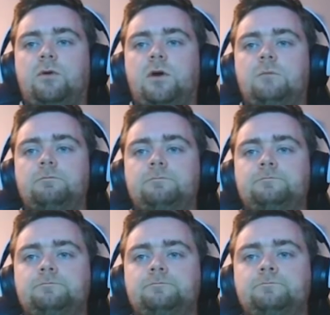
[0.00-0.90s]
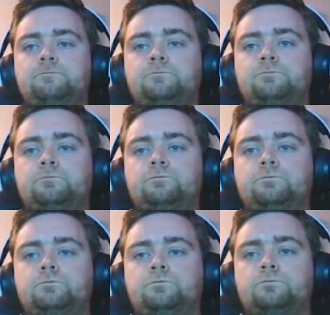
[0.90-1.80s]
feet to go here.
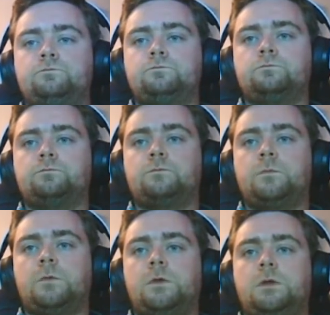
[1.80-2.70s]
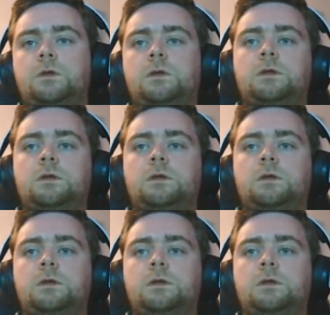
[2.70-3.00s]
This putt's tracking.